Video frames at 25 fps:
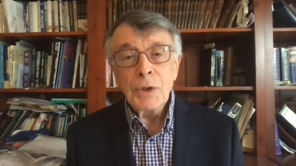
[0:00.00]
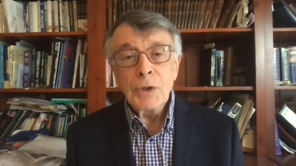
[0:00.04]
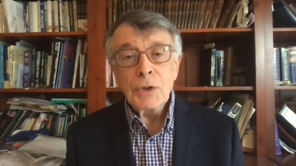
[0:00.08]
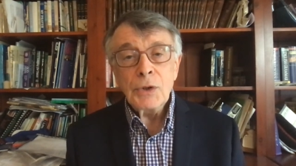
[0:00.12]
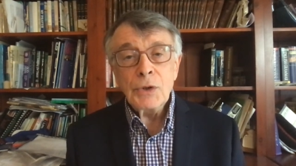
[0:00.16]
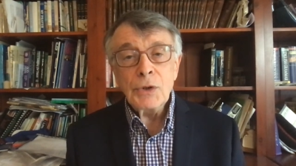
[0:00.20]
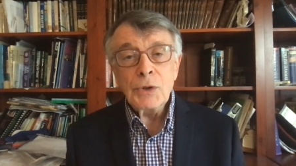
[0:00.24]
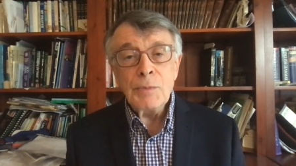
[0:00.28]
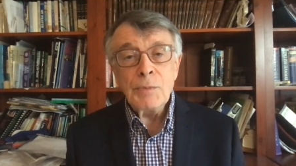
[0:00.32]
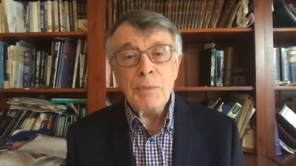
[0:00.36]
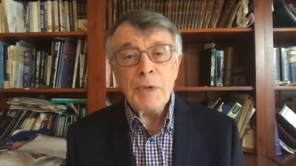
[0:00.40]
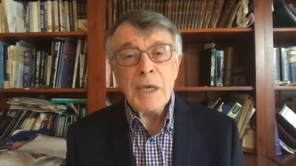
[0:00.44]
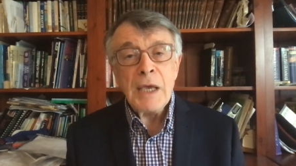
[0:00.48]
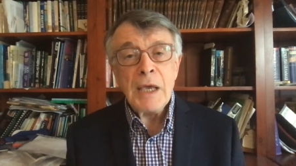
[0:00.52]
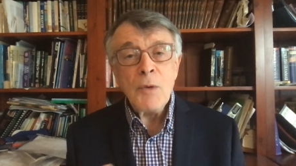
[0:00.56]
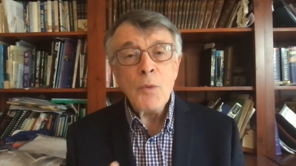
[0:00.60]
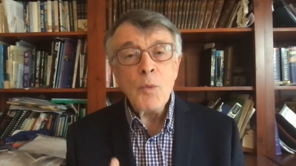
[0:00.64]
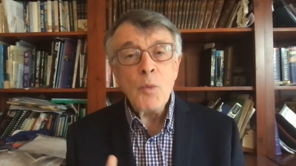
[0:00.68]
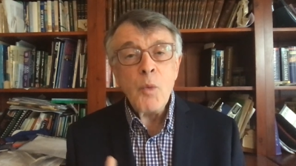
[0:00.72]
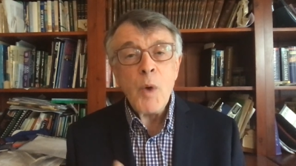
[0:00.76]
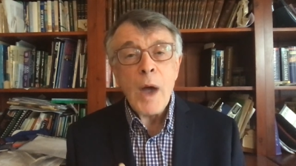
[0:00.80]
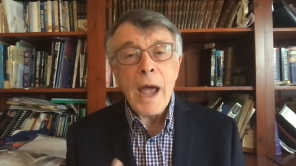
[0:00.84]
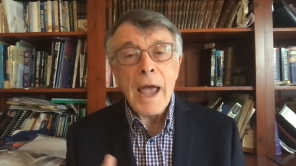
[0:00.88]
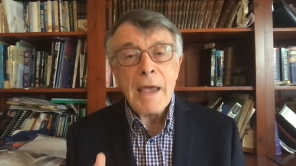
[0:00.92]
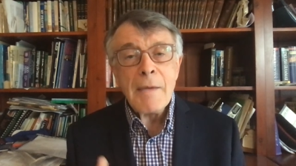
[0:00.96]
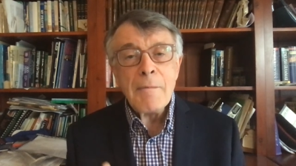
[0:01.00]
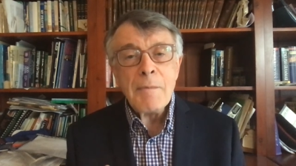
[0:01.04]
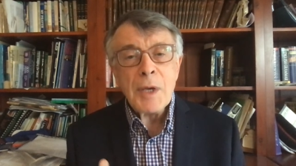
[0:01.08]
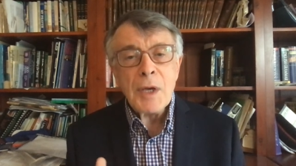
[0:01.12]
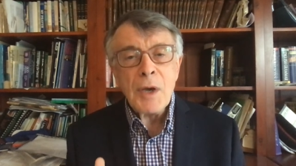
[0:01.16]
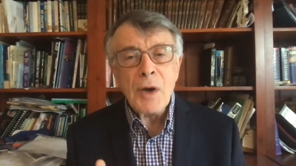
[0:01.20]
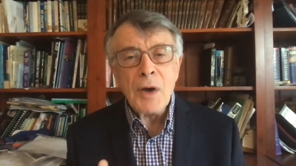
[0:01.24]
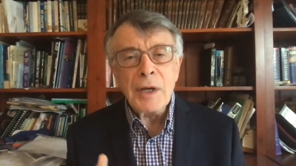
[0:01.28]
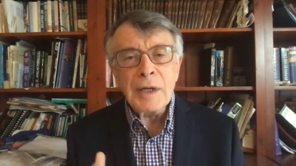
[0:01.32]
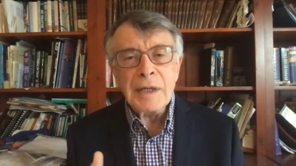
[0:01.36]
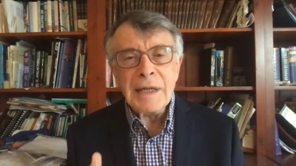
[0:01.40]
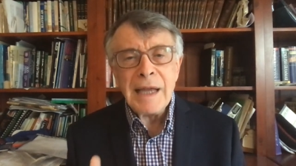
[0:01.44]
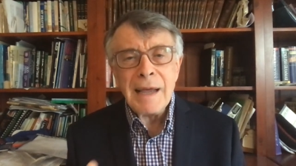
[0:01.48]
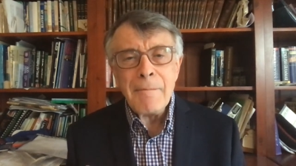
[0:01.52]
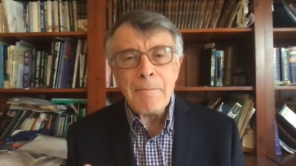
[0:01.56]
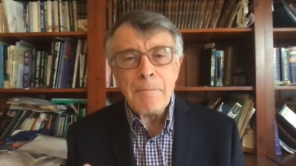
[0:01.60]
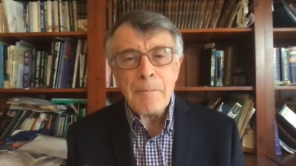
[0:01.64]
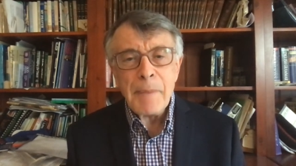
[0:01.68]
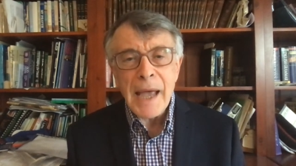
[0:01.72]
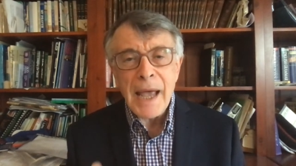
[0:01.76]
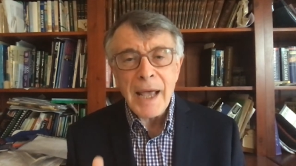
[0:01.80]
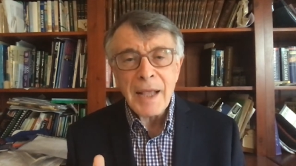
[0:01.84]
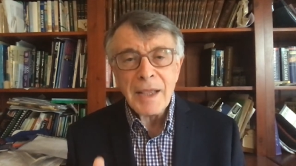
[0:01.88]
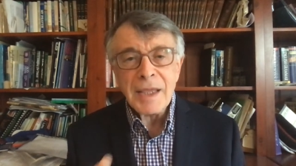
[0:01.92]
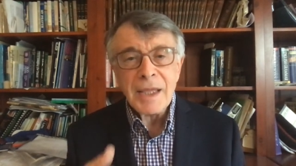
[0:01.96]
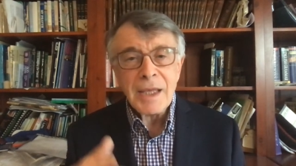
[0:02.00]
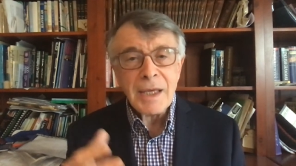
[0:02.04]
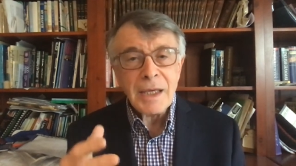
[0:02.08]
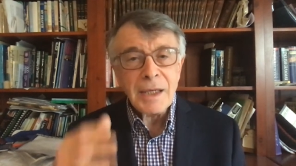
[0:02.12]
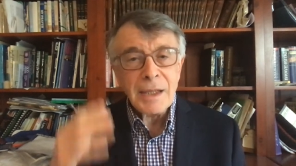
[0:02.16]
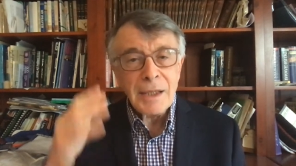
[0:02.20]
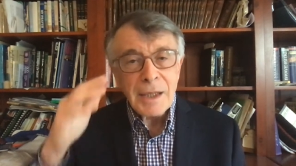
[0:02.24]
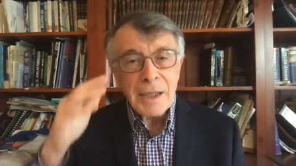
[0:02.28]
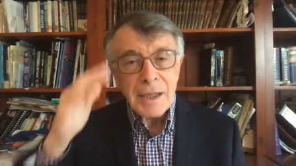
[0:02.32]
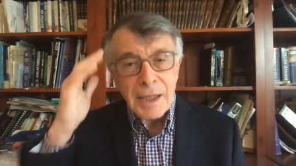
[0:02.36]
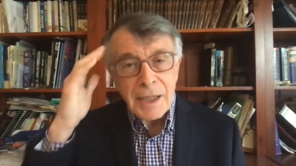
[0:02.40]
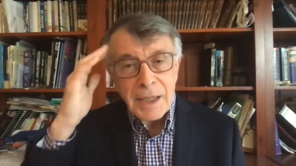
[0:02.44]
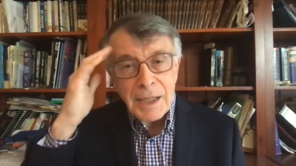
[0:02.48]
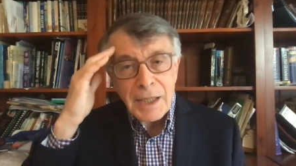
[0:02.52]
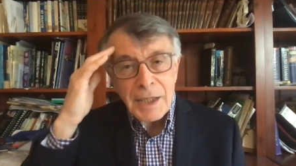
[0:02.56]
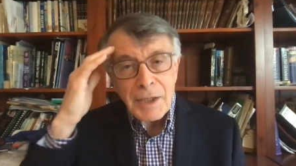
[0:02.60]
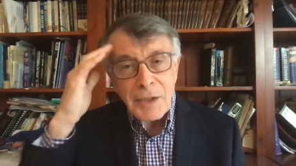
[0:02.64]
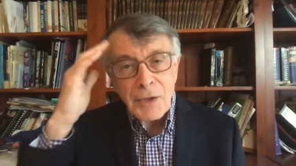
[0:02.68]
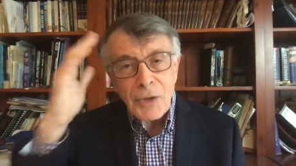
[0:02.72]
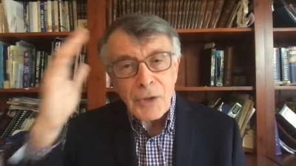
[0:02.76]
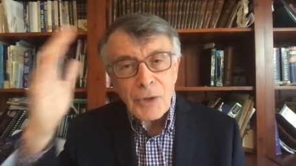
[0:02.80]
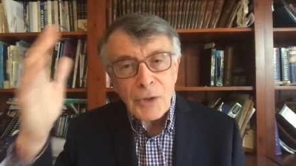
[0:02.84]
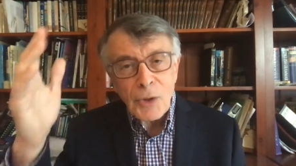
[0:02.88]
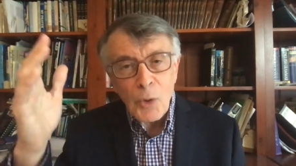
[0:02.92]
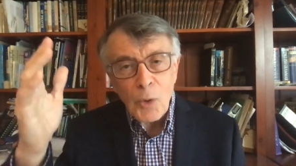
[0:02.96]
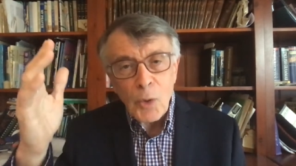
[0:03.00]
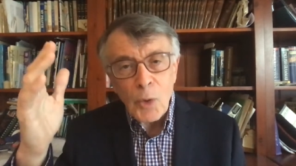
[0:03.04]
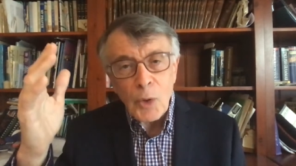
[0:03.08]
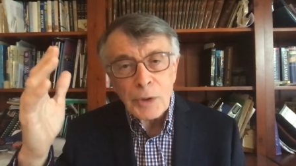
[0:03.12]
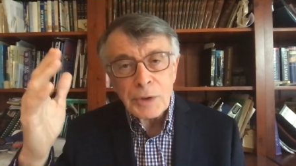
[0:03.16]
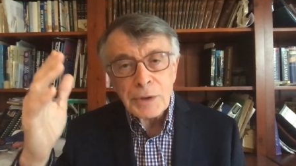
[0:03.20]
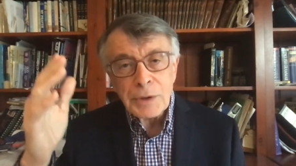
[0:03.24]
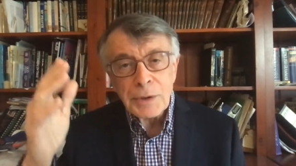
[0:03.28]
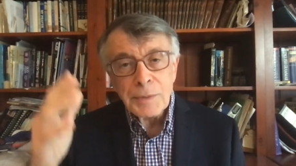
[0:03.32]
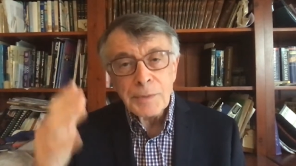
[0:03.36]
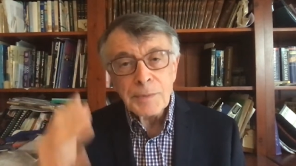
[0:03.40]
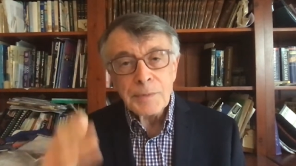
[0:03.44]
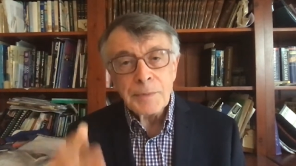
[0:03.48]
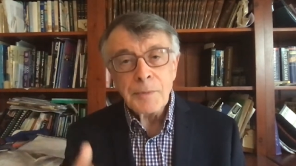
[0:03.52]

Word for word: to be way beyond empathic in thought,